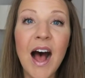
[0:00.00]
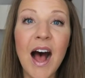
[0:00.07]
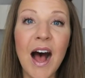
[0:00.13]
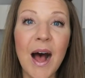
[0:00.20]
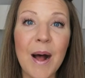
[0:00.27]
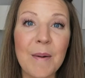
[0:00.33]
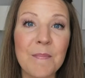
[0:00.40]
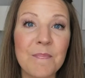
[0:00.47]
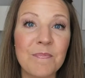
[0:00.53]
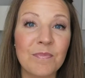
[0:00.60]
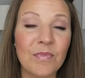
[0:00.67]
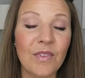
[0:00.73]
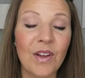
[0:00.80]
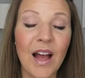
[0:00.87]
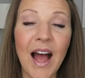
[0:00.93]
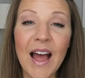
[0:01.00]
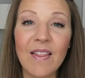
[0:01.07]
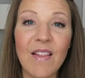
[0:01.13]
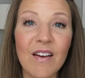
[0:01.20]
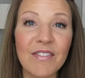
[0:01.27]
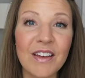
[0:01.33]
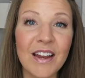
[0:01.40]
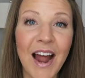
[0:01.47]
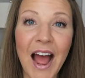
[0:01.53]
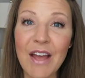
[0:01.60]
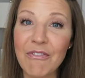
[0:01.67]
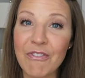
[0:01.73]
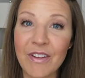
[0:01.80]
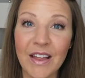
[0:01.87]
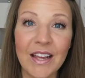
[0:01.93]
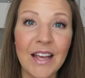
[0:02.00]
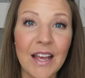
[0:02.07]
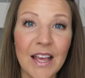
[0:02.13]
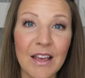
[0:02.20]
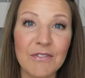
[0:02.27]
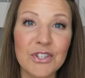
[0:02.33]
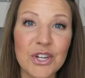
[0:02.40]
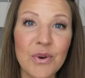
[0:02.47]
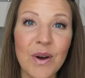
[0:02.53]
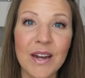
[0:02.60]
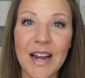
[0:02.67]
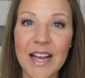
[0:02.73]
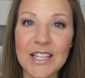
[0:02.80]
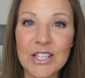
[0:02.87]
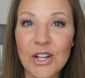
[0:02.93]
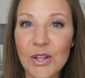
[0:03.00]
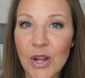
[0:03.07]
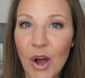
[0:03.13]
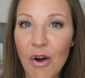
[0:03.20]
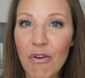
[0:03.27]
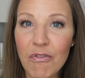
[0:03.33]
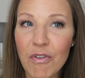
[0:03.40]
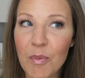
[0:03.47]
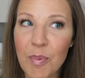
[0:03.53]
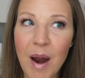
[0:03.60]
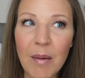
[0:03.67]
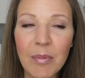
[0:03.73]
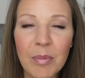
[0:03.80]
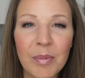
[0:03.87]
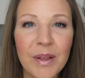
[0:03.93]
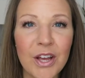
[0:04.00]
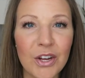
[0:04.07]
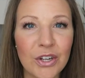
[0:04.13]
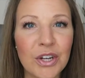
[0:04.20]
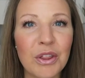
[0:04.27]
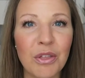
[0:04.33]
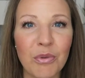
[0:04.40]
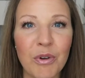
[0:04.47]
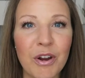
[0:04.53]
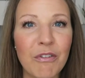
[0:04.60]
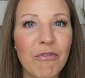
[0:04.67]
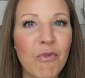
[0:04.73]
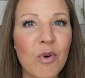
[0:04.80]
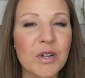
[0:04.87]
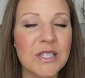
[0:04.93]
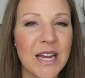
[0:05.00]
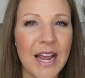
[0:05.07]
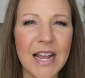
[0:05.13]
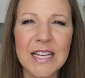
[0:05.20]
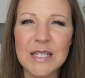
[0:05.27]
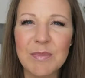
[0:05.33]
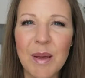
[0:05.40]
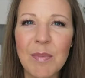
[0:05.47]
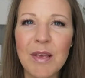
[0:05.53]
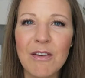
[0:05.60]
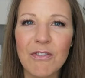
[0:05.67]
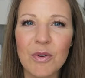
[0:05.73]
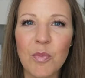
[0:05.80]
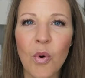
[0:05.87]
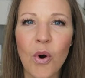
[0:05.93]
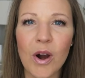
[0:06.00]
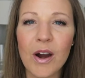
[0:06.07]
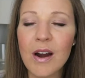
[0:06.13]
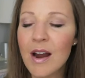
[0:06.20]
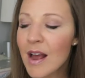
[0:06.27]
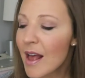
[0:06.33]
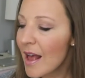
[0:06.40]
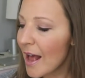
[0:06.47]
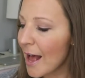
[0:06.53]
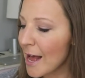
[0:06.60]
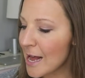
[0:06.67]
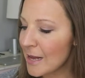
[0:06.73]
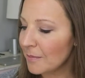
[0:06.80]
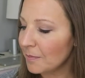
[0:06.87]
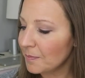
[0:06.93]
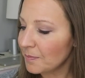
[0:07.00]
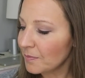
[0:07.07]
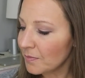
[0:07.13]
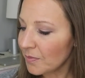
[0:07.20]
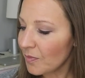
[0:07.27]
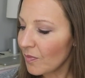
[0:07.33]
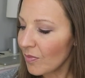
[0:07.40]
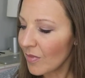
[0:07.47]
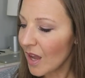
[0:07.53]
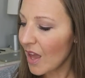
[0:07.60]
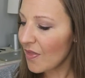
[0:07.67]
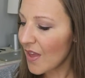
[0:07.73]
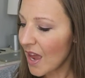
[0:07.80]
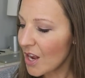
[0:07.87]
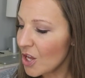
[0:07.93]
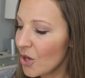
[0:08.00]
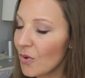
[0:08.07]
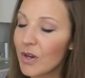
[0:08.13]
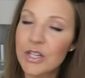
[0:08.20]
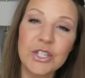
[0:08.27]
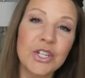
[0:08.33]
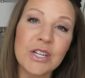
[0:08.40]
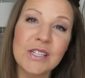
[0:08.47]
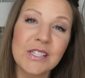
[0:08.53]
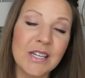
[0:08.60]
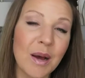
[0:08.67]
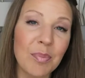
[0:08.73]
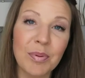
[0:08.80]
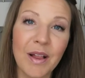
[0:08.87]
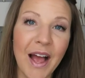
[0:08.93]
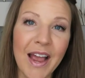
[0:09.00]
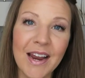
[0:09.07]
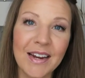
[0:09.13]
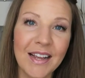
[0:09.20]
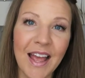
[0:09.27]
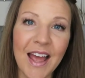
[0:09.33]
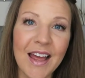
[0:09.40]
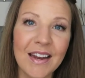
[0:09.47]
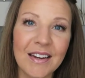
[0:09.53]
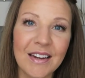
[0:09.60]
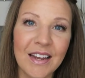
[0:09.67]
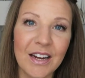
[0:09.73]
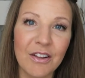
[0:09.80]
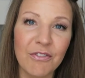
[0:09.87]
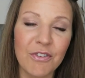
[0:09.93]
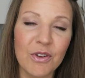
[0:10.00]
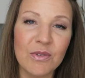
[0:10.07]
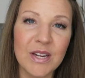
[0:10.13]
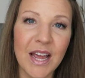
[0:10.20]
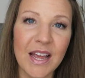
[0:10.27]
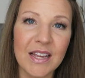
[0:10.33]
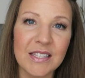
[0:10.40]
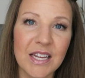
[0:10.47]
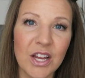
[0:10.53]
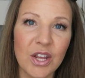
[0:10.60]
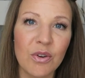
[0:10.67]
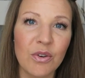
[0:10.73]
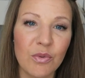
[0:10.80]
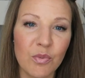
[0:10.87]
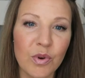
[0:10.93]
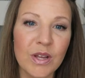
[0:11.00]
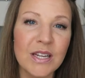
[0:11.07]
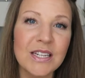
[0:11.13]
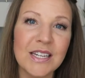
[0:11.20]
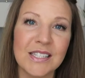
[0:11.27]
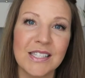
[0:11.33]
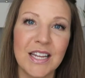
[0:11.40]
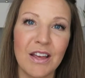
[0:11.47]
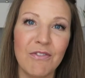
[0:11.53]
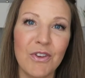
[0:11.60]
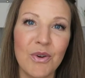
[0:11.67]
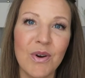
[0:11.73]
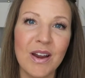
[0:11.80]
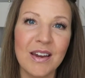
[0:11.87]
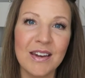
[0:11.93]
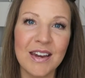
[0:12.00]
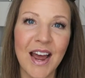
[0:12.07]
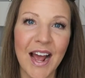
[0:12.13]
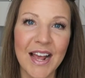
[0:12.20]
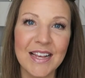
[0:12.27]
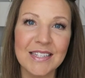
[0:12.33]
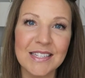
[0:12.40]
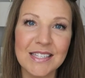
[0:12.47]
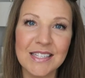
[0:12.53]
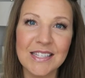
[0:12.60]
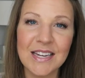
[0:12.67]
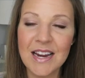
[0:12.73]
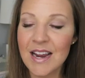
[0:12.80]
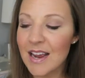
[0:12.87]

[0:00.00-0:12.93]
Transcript: I love it. I feel like it gives you a nice glow for probably a good 3 to 4 days, maybe even more. And then you can just apply it again in a few days, and it really does give you a nice